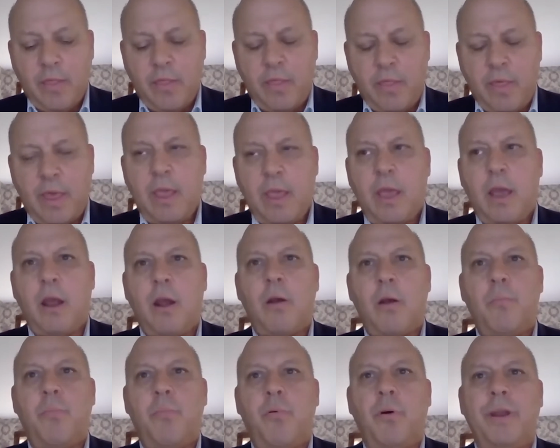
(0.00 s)
they
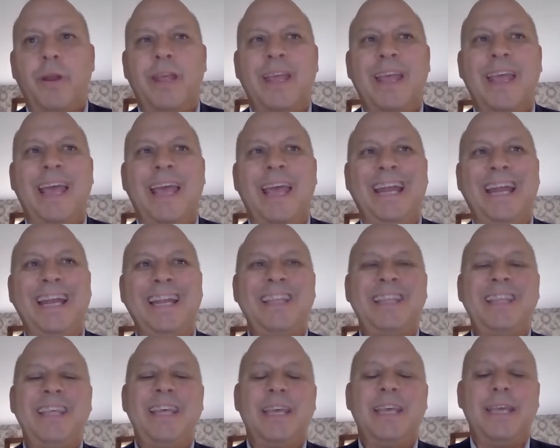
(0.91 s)
are putting
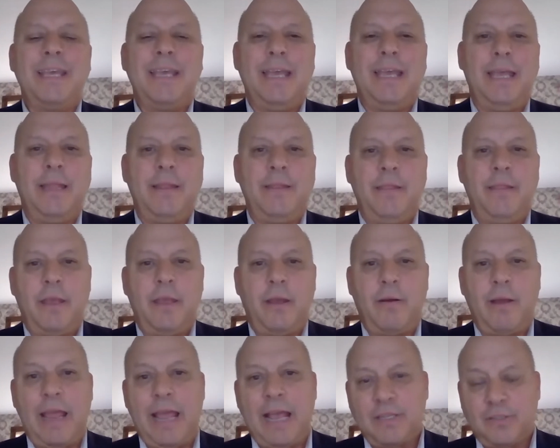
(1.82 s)
anything in
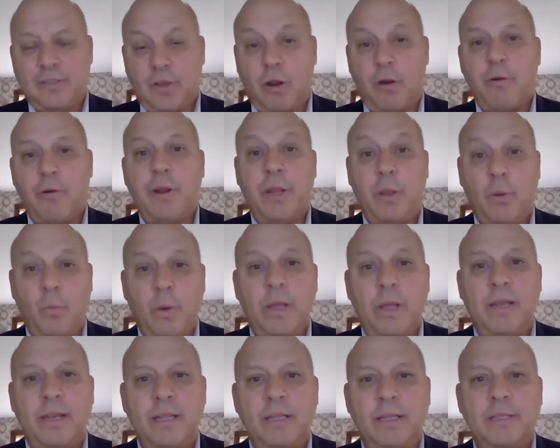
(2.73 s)
there as already
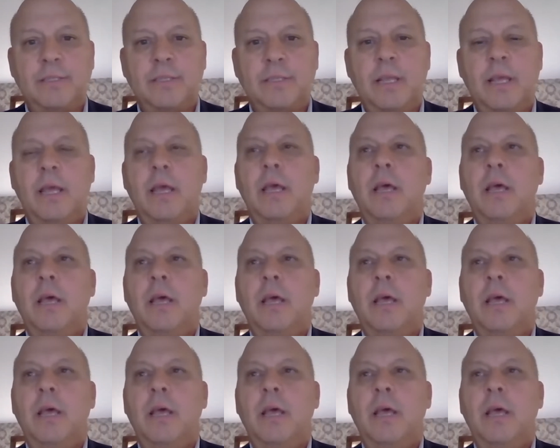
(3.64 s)
witnessed.